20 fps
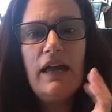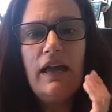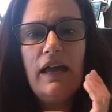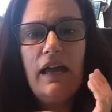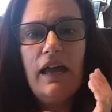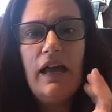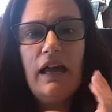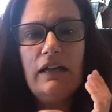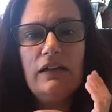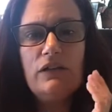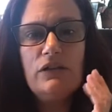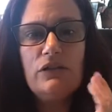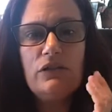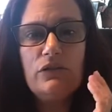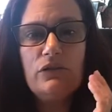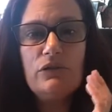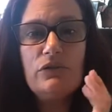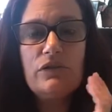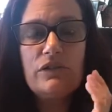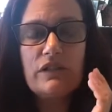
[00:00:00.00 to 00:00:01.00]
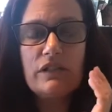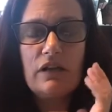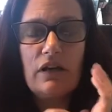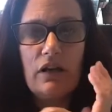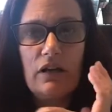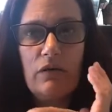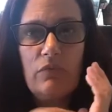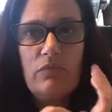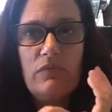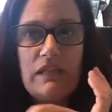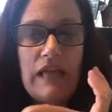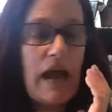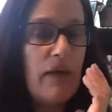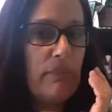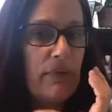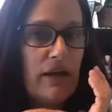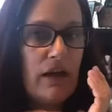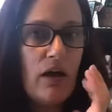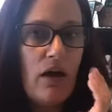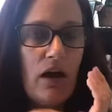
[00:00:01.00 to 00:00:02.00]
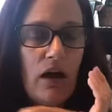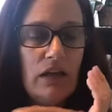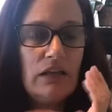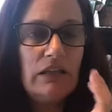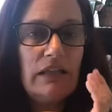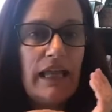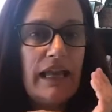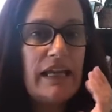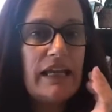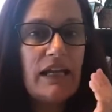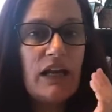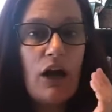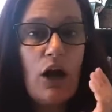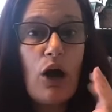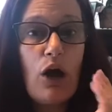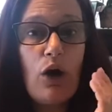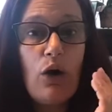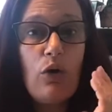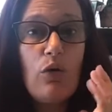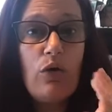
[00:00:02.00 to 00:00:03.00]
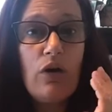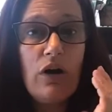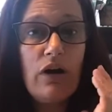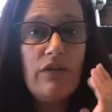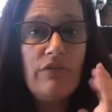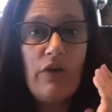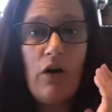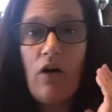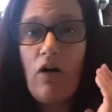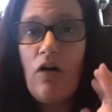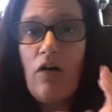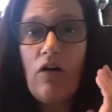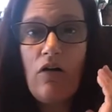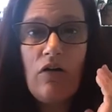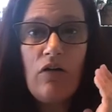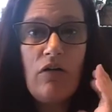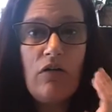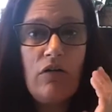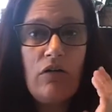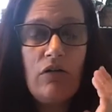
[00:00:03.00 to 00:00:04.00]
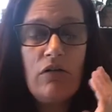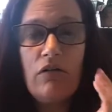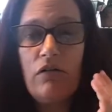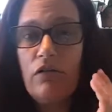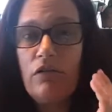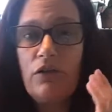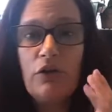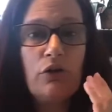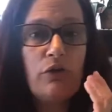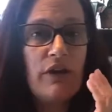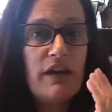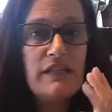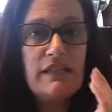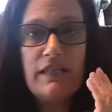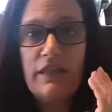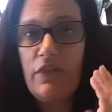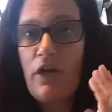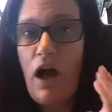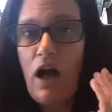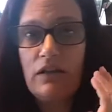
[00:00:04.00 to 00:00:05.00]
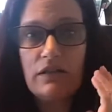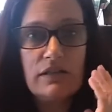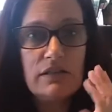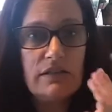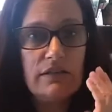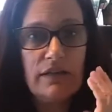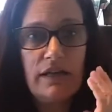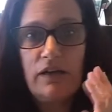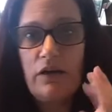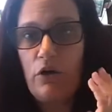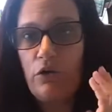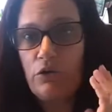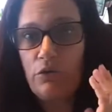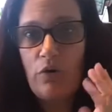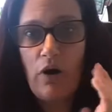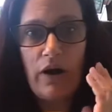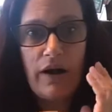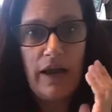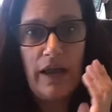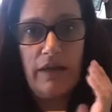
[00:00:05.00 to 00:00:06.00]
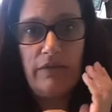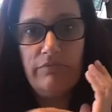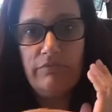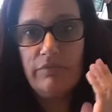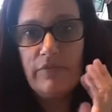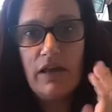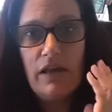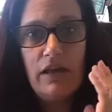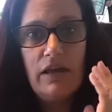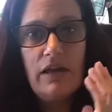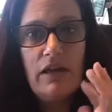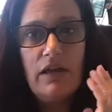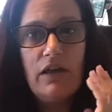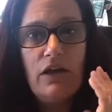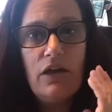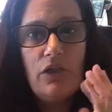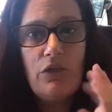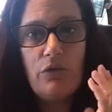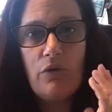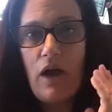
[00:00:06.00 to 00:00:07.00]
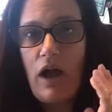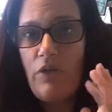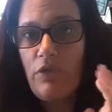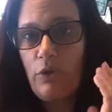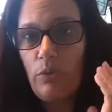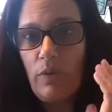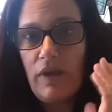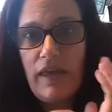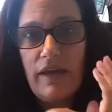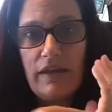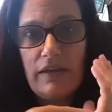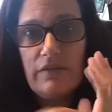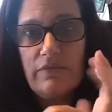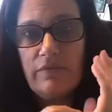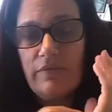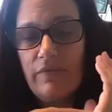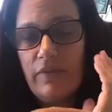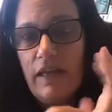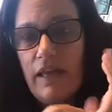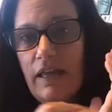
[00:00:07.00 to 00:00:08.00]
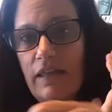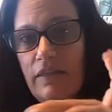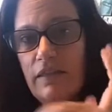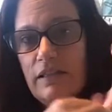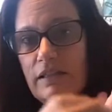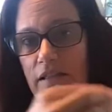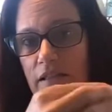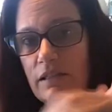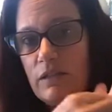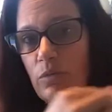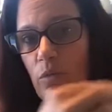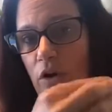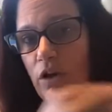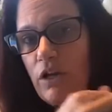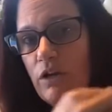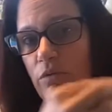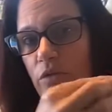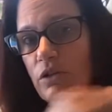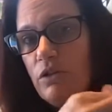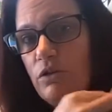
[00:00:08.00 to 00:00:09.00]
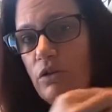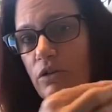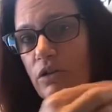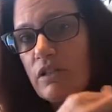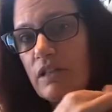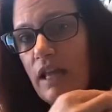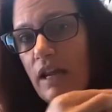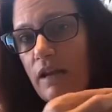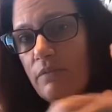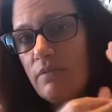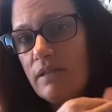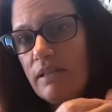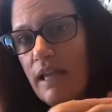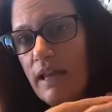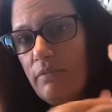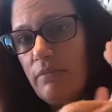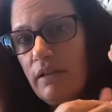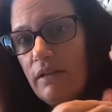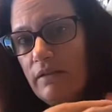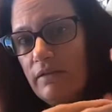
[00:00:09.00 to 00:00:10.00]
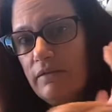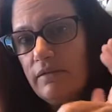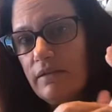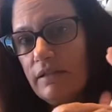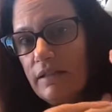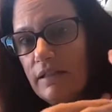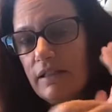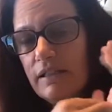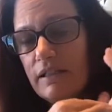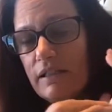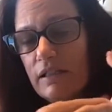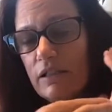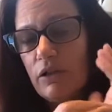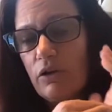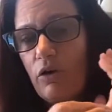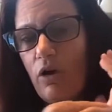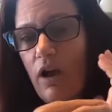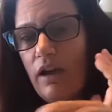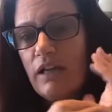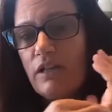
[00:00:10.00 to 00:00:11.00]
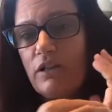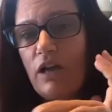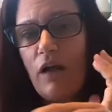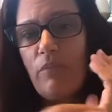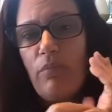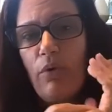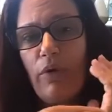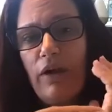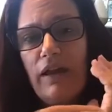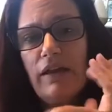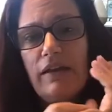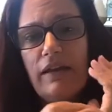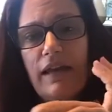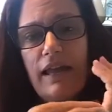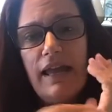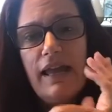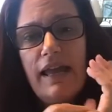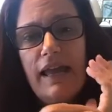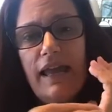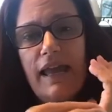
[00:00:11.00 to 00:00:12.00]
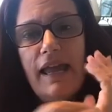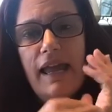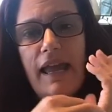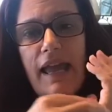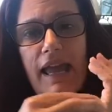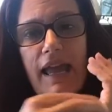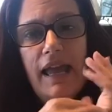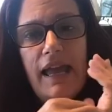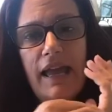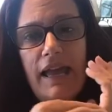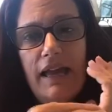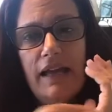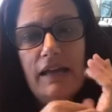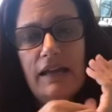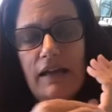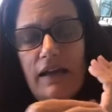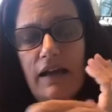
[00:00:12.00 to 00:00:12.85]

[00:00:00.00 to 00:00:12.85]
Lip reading: and do some tapping on letting go of all the crazy thoughts that go through our head throughout the week. And this is where you would do your setup statement. This is the karate chop point. And